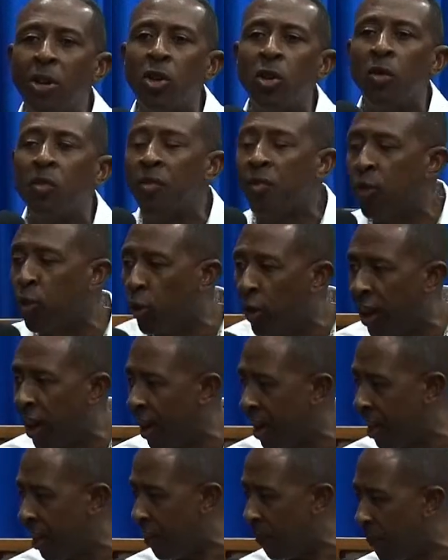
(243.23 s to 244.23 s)
you
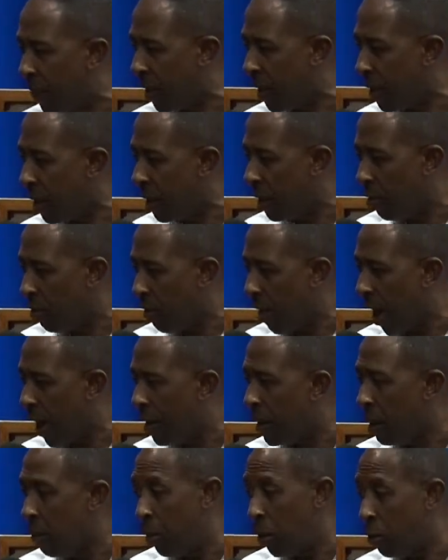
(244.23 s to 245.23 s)
afraid.
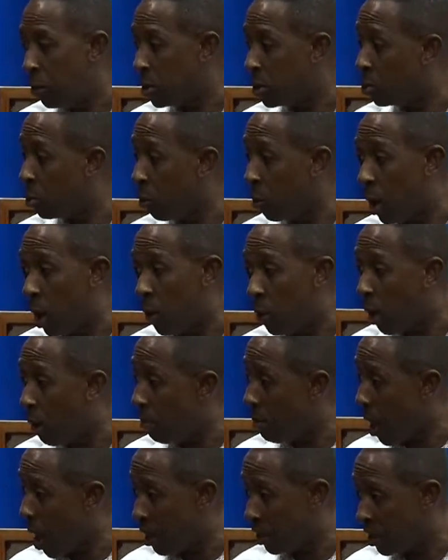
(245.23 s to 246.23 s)
Right? Me used to wear up
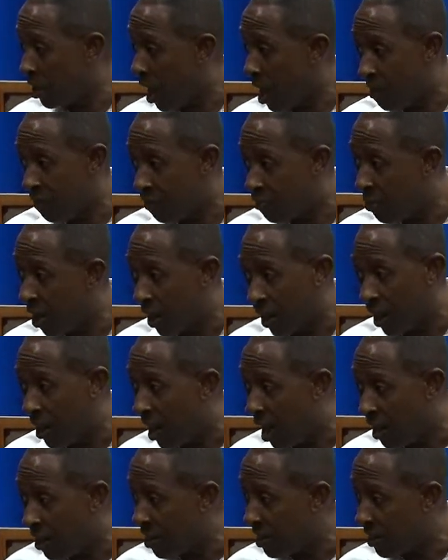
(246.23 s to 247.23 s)
myself
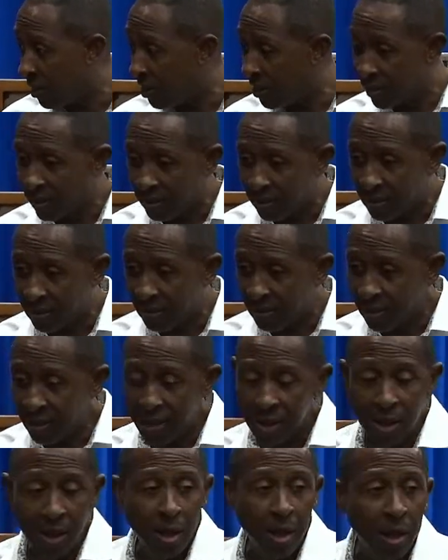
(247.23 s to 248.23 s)
regular, you know.
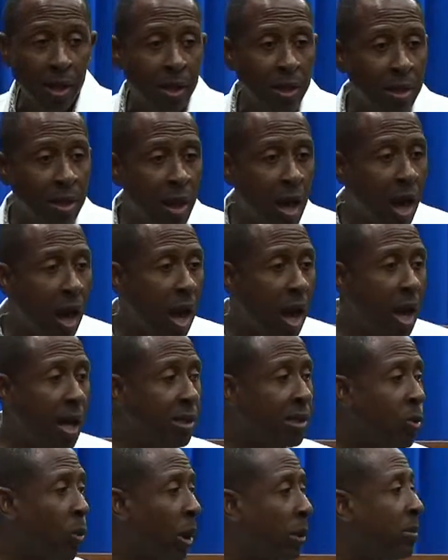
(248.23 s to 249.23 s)

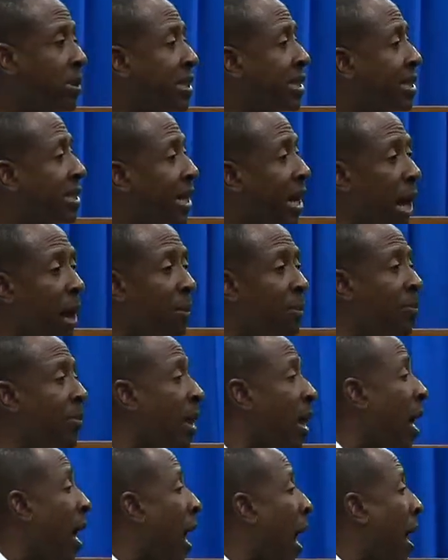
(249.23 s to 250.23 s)
Yes, when me see them
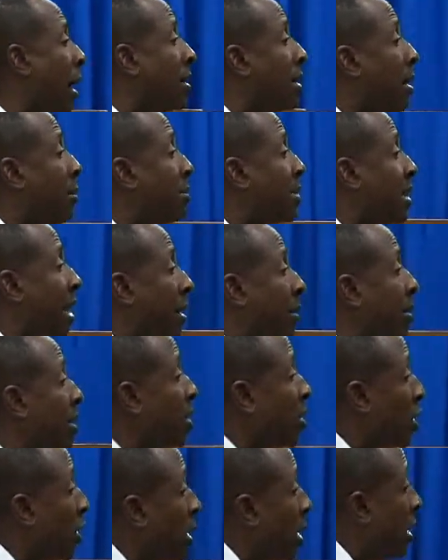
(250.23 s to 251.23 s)
and them tell, you
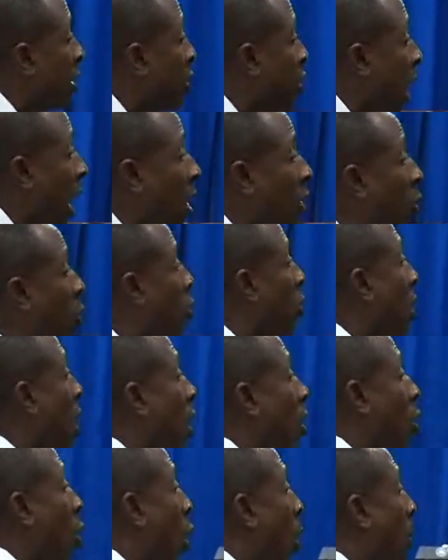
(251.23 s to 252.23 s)
know, John Kuno
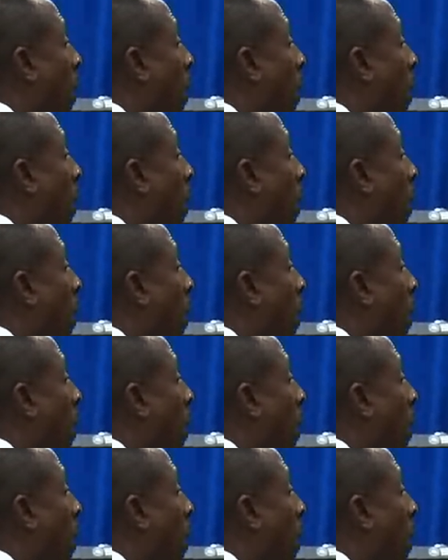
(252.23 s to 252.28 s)
come,